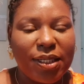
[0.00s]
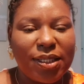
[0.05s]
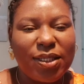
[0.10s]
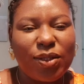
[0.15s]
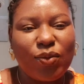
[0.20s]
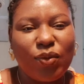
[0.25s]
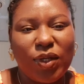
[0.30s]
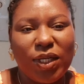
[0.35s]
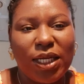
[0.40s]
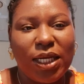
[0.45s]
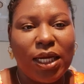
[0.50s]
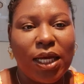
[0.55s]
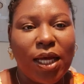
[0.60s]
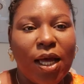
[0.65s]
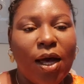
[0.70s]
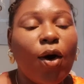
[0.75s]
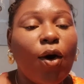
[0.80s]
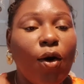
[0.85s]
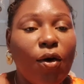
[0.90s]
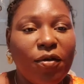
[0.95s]
Let's see what they
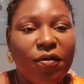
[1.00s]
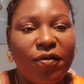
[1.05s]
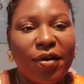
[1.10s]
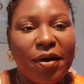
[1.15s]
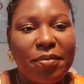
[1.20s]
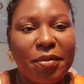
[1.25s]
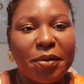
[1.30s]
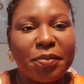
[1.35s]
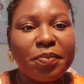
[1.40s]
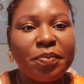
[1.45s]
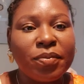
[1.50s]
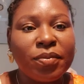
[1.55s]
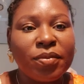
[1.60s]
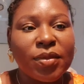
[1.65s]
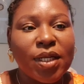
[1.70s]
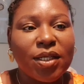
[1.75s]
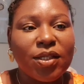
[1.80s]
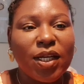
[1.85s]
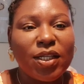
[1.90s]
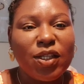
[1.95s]
offer me.
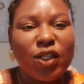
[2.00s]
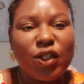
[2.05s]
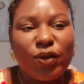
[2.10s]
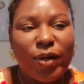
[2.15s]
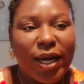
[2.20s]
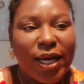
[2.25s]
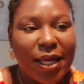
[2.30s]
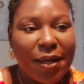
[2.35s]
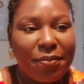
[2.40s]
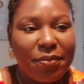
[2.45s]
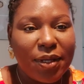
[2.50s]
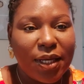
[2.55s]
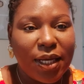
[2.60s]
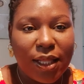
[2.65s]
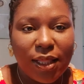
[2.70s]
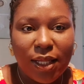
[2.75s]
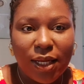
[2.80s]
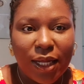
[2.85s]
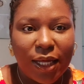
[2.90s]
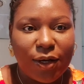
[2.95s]
So I just tried MBA
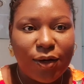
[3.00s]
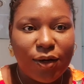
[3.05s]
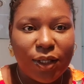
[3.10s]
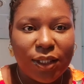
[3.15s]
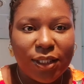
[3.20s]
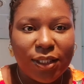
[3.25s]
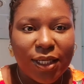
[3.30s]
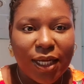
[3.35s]
and then I got